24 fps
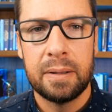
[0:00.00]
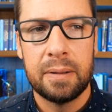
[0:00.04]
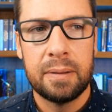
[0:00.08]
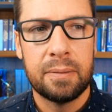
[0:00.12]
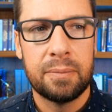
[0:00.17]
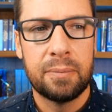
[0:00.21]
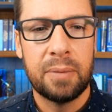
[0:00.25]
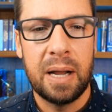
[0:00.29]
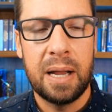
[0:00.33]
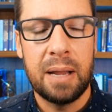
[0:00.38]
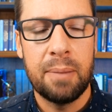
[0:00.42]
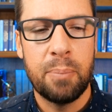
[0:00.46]

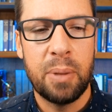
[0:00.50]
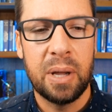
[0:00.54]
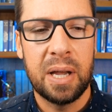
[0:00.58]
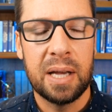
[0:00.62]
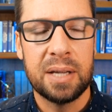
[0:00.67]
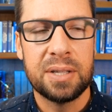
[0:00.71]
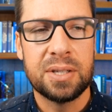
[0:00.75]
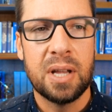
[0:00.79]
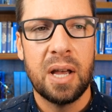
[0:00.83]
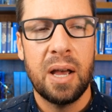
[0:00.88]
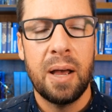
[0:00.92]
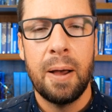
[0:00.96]
right?
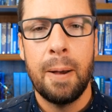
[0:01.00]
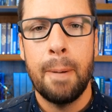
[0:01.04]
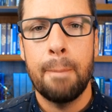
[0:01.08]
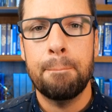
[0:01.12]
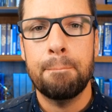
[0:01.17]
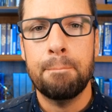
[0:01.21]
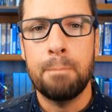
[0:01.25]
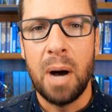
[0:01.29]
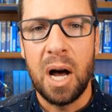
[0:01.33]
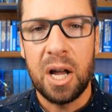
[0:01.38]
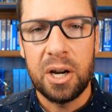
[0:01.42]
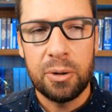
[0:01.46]
Because
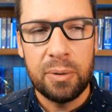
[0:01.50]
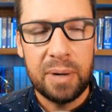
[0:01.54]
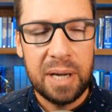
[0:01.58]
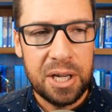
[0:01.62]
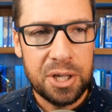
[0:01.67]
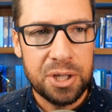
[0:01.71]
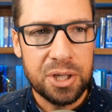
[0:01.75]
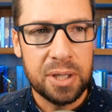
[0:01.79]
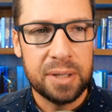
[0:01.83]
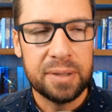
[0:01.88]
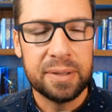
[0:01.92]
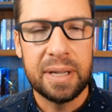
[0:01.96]

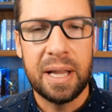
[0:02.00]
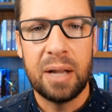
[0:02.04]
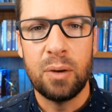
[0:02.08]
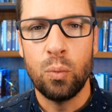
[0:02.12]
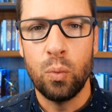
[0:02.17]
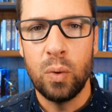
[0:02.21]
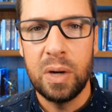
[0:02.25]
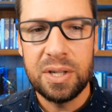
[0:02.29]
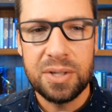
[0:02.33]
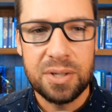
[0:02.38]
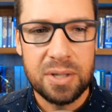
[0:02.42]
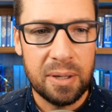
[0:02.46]
moderation and
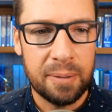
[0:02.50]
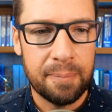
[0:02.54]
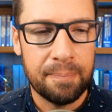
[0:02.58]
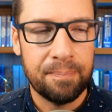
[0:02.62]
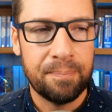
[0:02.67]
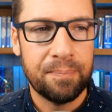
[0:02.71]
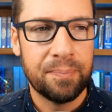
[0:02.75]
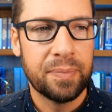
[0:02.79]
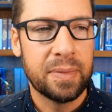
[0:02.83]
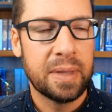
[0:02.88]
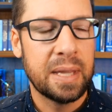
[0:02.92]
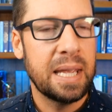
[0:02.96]
wisdom
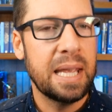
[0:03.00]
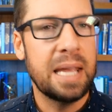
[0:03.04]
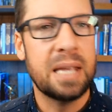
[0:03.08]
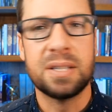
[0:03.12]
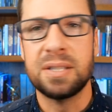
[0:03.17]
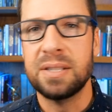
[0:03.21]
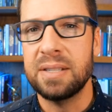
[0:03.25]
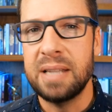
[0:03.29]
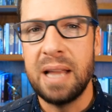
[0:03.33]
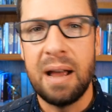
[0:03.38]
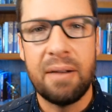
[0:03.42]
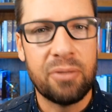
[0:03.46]
is
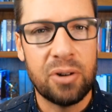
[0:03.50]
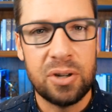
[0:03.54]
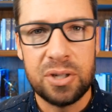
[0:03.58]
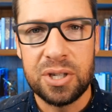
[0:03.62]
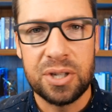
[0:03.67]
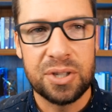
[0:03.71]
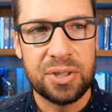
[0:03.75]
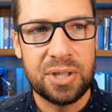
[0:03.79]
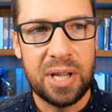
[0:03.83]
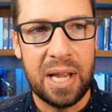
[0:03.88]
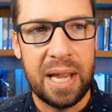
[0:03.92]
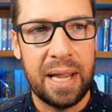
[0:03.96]
never
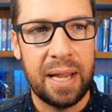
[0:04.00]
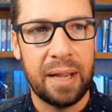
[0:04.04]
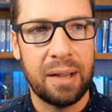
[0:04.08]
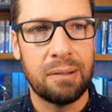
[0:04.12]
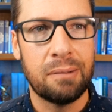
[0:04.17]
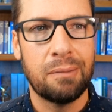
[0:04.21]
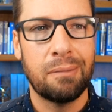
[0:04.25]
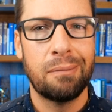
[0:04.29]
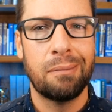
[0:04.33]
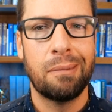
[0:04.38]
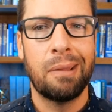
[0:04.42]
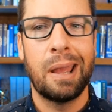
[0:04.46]
just saying,
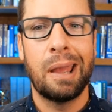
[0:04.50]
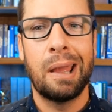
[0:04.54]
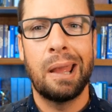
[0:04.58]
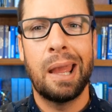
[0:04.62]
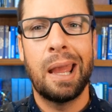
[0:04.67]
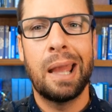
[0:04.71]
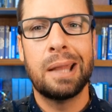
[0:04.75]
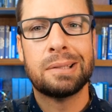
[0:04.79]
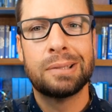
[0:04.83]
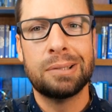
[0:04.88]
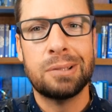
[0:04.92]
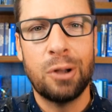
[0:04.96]

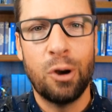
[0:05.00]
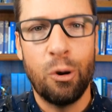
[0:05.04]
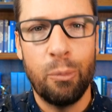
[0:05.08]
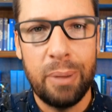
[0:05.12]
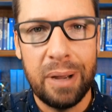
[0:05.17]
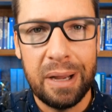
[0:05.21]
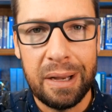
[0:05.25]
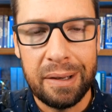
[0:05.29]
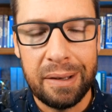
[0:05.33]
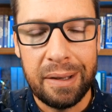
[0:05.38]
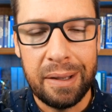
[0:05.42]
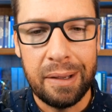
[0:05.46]
it's no
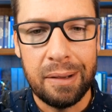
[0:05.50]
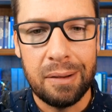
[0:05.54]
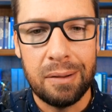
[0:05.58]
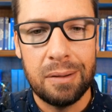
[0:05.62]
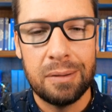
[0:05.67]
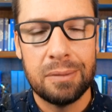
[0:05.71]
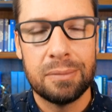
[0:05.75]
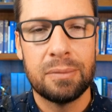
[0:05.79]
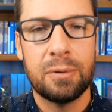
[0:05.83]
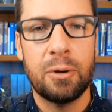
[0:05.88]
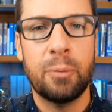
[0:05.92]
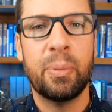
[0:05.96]
big deal,
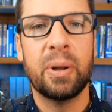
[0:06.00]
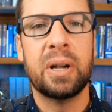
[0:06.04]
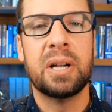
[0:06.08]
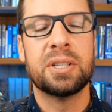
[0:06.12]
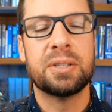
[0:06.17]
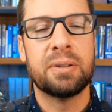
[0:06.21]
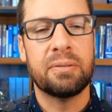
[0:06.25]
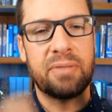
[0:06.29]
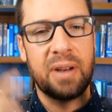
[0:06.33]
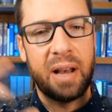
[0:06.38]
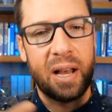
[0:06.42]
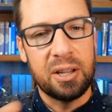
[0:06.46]
but it's
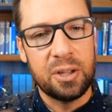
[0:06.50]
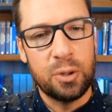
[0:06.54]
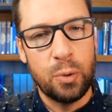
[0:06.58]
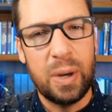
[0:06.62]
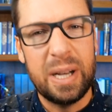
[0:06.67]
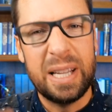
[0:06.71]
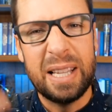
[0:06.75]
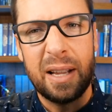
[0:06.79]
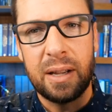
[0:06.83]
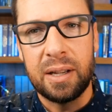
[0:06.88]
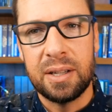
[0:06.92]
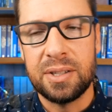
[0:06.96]

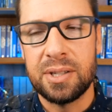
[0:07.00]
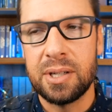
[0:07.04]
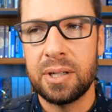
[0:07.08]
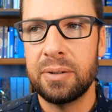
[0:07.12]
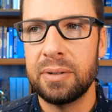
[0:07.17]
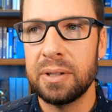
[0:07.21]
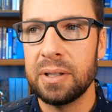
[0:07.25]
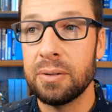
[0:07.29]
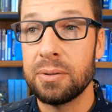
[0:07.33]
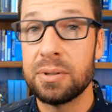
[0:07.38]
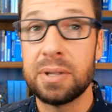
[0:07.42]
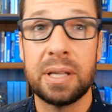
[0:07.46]
evaluating and
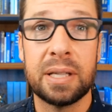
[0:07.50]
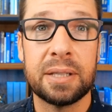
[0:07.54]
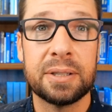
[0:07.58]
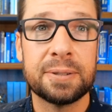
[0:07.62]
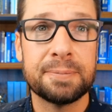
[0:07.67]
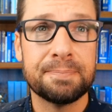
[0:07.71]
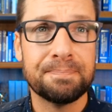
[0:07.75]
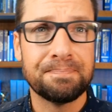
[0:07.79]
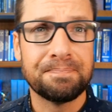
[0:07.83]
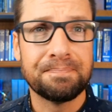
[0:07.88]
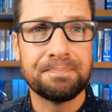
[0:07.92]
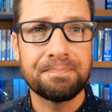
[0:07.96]
considering those things.
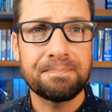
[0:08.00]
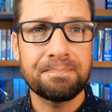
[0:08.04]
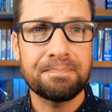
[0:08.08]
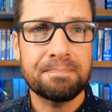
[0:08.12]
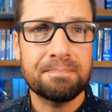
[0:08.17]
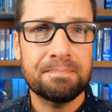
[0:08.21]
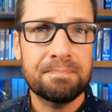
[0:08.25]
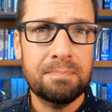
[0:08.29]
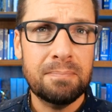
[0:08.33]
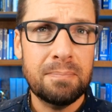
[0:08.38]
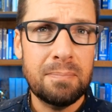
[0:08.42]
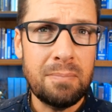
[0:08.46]

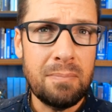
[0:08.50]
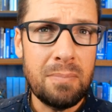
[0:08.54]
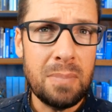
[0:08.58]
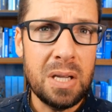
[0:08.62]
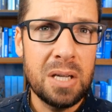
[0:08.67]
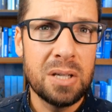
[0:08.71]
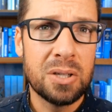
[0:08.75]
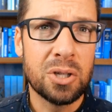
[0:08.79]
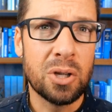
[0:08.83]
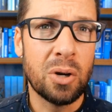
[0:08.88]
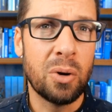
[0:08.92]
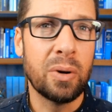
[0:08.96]

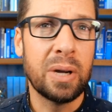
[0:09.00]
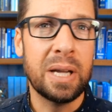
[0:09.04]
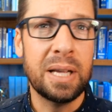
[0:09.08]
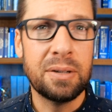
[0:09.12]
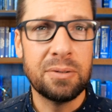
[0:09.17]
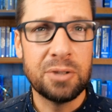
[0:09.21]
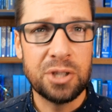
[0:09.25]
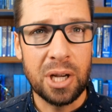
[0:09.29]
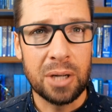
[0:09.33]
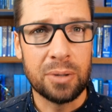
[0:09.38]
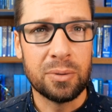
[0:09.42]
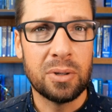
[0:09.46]
So in
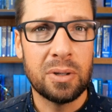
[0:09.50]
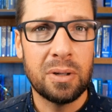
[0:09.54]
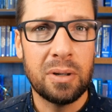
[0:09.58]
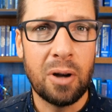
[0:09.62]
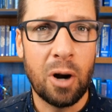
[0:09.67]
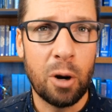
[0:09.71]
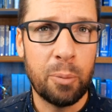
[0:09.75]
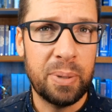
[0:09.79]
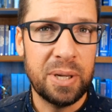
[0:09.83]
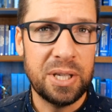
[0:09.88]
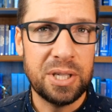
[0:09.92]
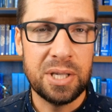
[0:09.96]
general,
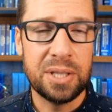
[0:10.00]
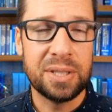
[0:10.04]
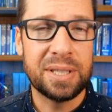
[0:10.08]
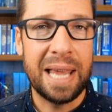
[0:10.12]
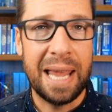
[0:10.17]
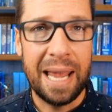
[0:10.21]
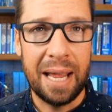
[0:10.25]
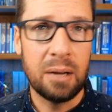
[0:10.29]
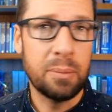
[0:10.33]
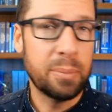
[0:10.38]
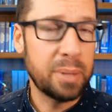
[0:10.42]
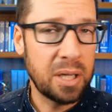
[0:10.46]
RPGs
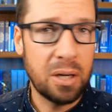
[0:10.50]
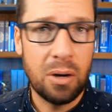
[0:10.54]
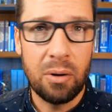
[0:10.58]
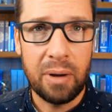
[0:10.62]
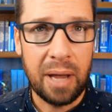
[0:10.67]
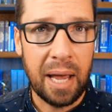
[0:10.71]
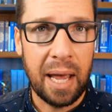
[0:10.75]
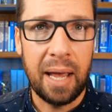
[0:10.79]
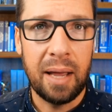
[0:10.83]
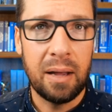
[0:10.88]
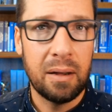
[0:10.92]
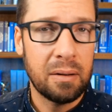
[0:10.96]
can be
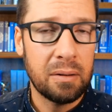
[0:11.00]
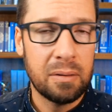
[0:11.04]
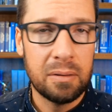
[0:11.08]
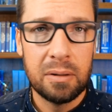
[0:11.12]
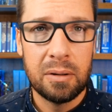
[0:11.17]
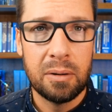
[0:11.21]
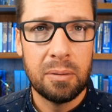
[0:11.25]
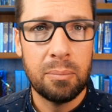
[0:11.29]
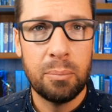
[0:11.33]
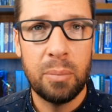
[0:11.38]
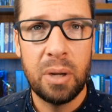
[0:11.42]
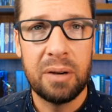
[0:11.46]
okay,
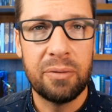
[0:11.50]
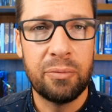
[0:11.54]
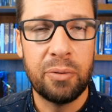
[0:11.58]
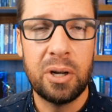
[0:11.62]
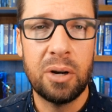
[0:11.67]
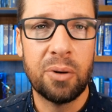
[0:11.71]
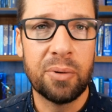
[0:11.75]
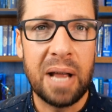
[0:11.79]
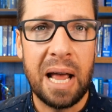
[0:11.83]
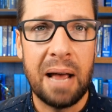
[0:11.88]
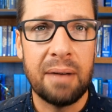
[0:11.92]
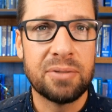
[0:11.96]
but if we
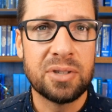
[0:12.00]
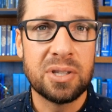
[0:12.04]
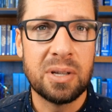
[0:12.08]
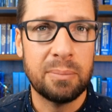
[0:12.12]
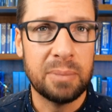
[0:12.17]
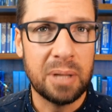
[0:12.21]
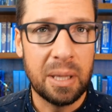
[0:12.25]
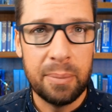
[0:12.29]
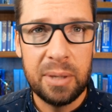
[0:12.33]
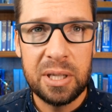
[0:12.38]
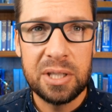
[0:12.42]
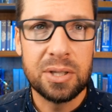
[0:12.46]
don't have some
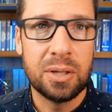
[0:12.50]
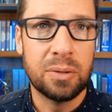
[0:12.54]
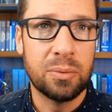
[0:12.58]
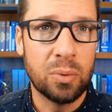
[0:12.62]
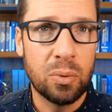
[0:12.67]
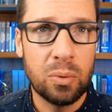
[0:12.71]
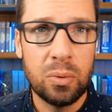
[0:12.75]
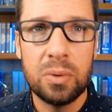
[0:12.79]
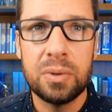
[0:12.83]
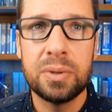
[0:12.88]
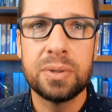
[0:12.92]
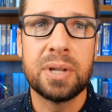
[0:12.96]
limits and
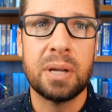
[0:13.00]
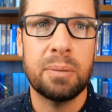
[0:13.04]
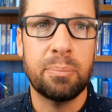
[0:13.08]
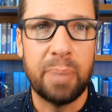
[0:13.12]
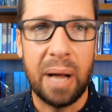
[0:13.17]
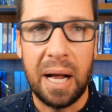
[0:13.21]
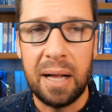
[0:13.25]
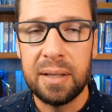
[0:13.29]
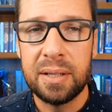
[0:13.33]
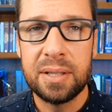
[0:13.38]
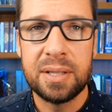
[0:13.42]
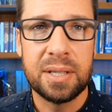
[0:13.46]
rules and
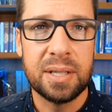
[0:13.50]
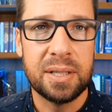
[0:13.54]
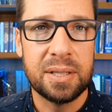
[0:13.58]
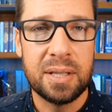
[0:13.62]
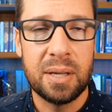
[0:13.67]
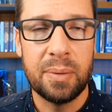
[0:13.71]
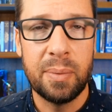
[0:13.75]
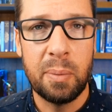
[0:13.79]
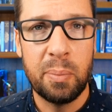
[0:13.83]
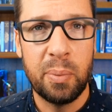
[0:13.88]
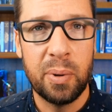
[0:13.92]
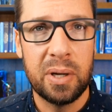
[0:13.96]
balances that
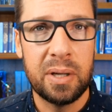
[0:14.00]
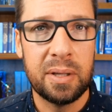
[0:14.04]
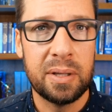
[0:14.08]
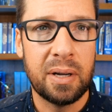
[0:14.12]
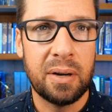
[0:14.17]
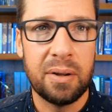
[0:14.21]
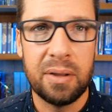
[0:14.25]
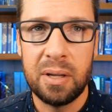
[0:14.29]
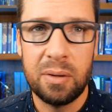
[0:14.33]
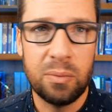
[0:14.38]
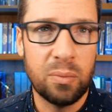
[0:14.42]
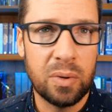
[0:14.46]
we put in there,
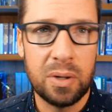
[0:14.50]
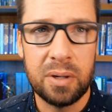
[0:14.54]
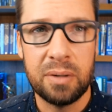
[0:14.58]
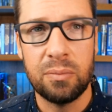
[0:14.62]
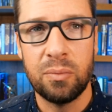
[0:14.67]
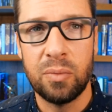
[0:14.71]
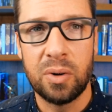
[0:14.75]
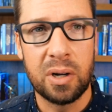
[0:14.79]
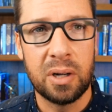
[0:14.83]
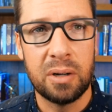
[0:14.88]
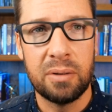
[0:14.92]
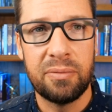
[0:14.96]
then we're
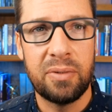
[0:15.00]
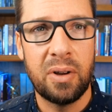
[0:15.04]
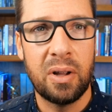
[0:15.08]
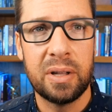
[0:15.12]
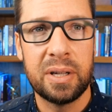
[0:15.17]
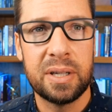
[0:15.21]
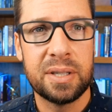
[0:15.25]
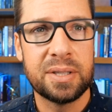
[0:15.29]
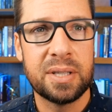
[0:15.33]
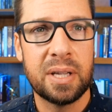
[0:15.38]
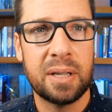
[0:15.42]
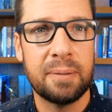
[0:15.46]
going to fall
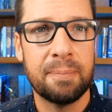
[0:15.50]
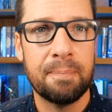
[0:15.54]
into sin.